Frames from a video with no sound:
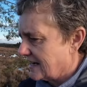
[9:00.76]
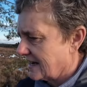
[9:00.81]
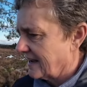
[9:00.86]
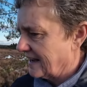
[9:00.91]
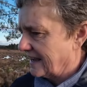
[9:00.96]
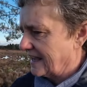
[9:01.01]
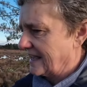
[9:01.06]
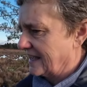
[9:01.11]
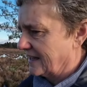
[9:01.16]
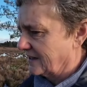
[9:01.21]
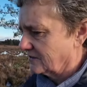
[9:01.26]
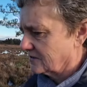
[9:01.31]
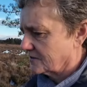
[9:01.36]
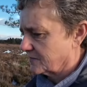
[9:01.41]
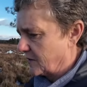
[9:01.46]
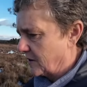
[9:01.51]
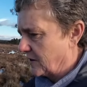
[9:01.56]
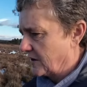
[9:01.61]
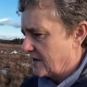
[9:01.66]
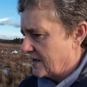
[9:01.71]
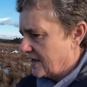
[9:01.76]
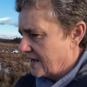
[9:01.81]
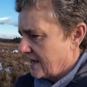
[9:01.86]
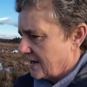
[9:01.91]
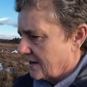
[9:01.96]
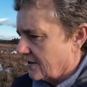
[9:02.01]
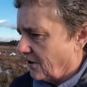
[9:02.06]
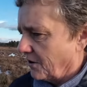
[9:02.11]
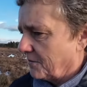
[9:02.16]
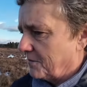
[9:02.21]
like hills, but
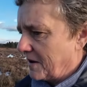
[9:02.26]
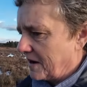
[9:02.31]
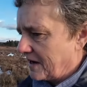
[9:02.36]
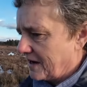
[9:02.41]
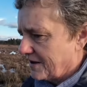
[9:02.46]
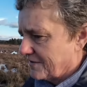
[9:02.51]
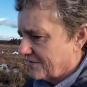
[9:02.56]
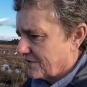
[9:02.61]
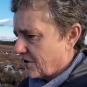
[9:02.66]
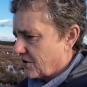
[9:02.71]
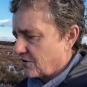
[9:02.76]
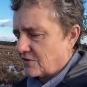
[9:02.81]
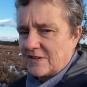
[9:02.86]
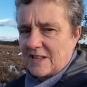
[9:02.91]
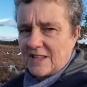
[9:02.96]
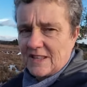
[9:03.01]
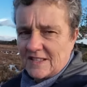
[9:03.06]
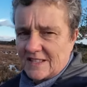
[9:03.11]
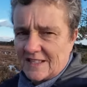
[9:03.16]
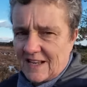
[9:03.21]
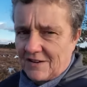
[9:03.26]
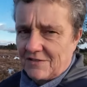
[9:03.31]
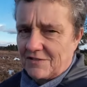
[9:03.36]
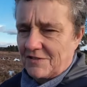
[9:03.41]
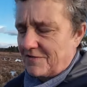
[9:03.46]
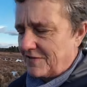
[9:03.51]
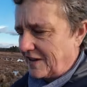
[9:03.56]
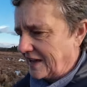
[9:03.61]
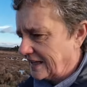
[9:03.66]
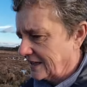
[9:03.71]
not many of those in the south
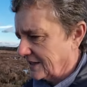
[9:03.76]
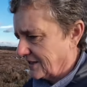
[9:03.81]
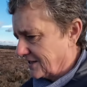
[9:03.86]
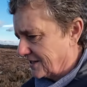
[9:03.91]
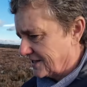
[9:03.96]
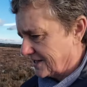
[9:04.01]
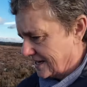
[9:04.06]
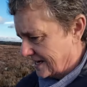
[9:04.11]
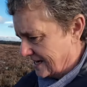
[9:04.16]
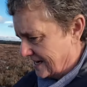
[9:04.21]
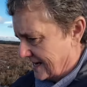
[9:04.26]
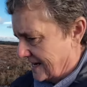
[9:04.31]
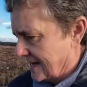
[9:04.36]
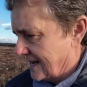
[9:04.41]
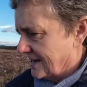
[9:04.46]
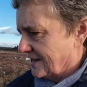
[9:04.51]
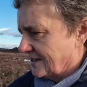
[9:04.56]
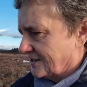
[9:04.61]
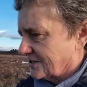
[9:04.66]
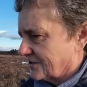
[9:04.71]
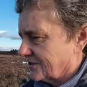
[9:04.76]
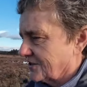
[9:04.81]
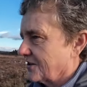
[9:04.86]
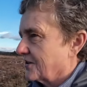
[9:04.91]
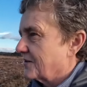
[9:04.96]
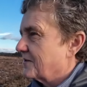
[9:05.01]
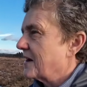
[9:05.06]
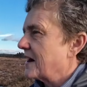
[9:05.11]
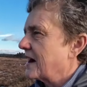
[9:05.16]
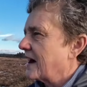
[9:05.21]
of England.
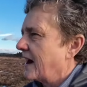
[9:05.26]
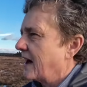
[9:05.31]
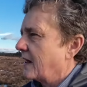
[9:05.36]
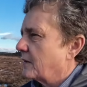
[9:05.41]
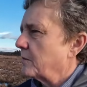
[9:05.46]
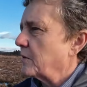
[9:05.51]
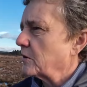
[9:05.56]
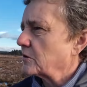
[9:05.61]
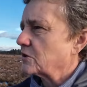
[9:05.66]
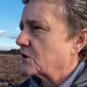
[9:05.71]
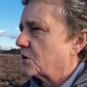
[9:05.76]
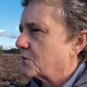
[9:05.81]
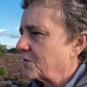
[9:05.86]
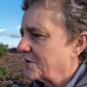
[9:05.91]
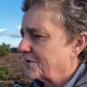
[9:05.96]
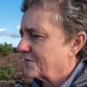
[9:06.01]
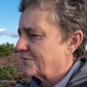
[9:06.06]
So I'll put up with